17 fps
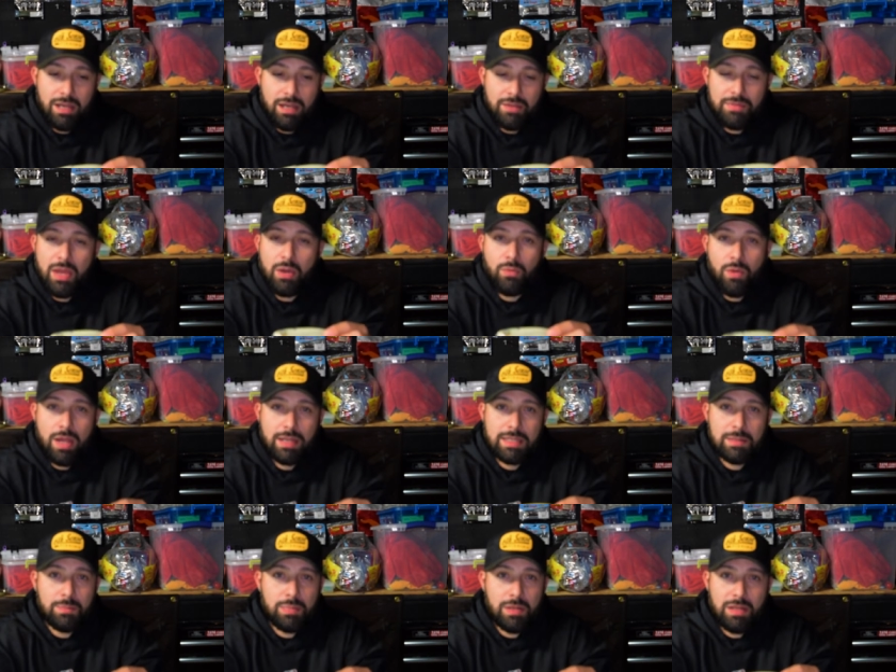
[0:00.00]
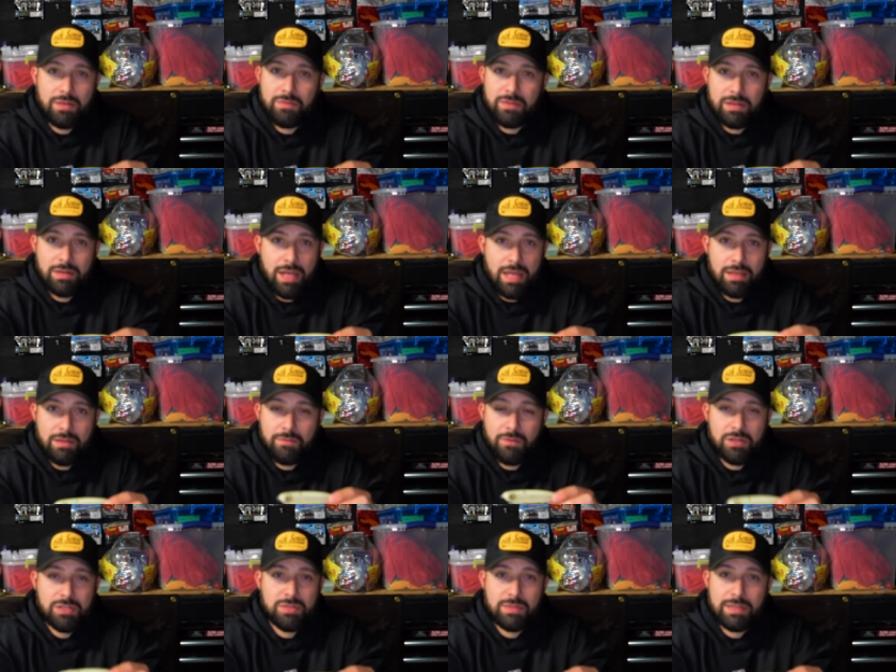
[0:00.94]
on that rocky bluff, and, and the
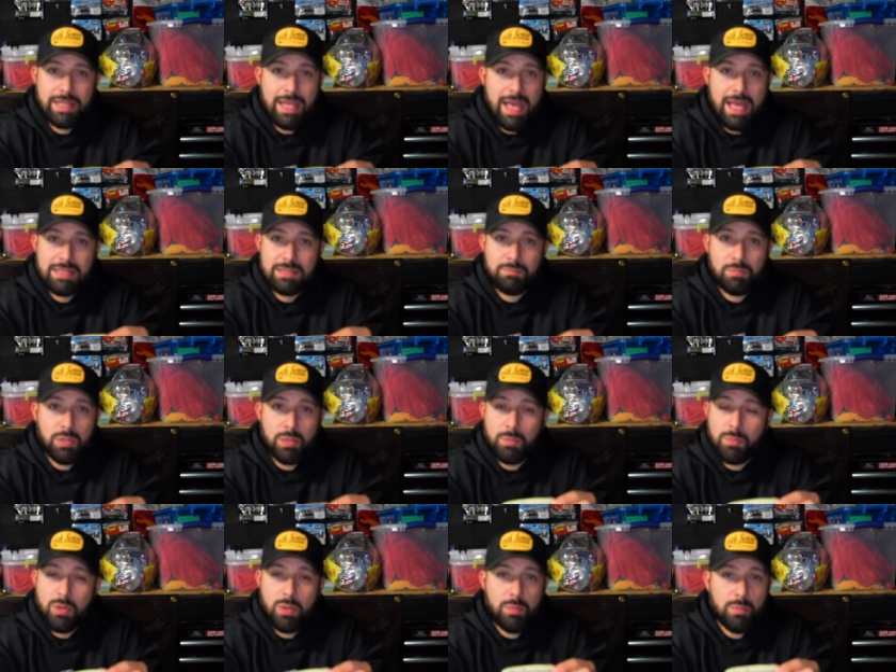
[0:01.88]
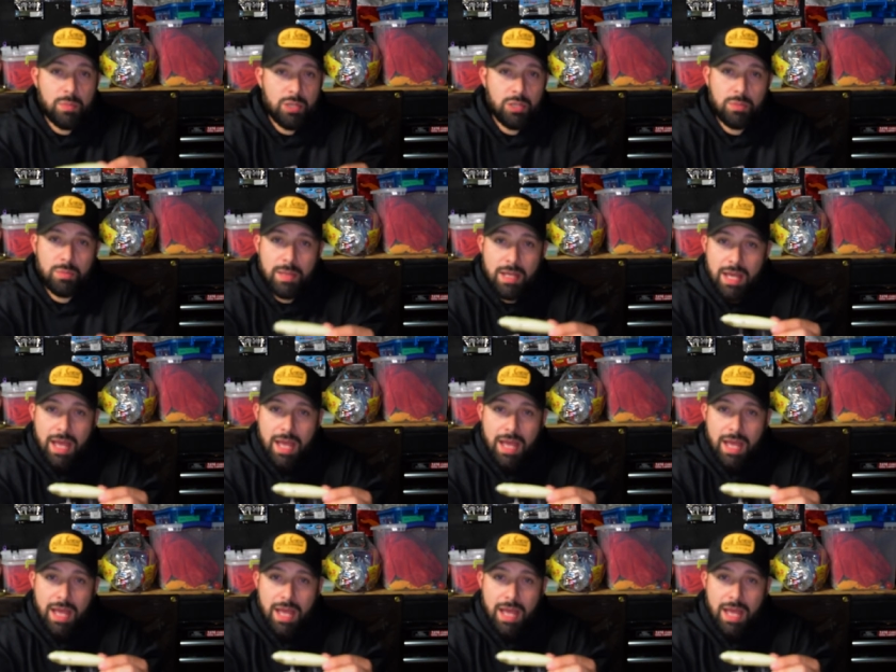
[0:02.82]
first three casts, boom, boom, boom,